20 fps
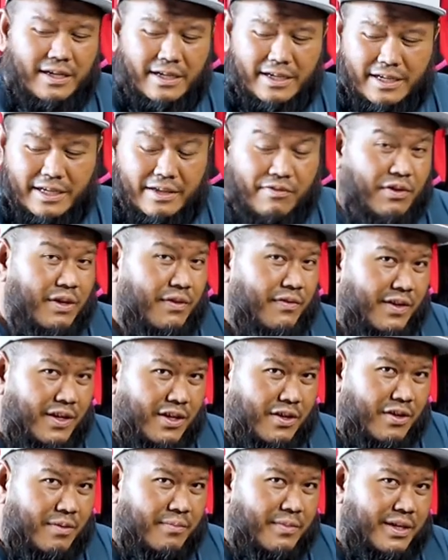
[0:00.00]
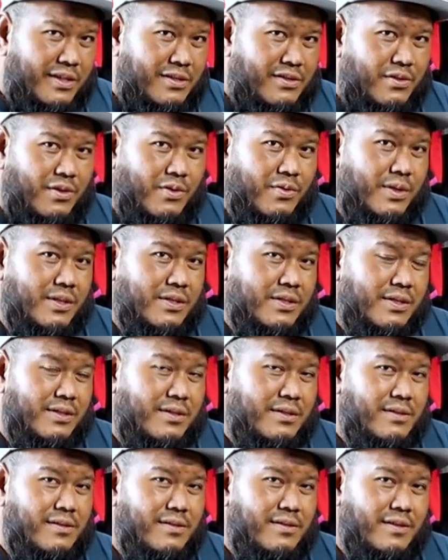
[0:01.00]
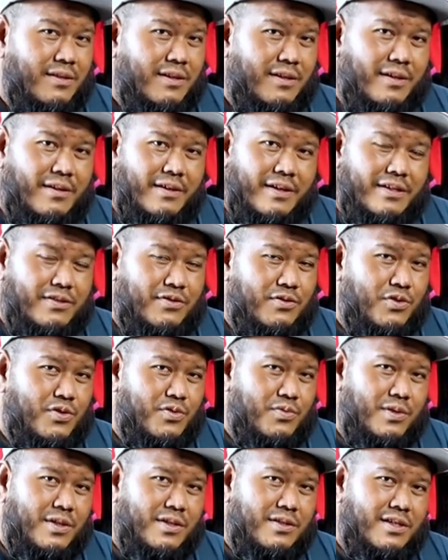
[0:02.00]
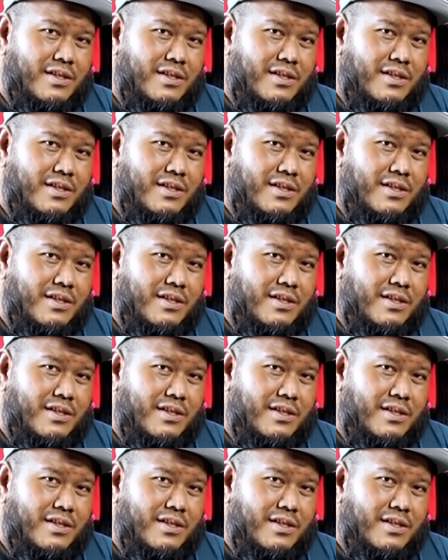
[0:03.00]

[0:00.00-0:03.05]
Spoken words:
If you have any comments or questions, as usual,